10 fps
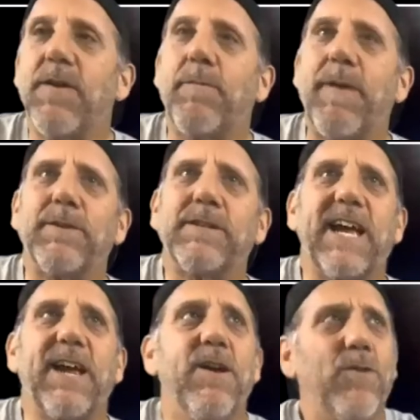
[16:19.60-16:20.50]
people
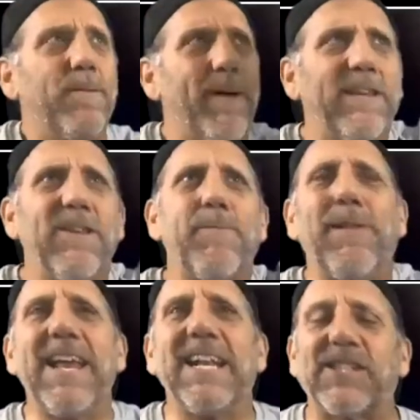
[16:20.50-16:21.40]
say, what about the other
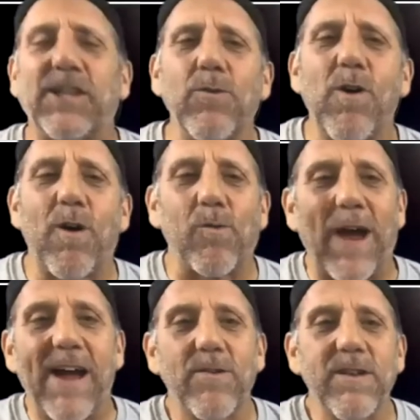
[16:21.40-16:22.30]
planets? They're all
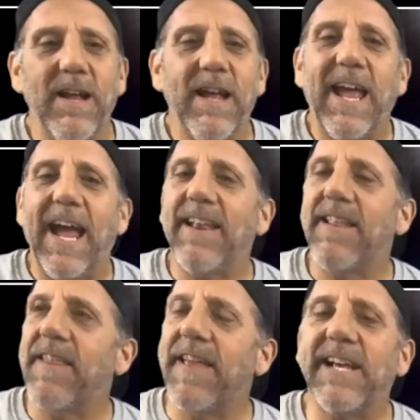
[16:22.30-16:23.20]
round. And the thing is,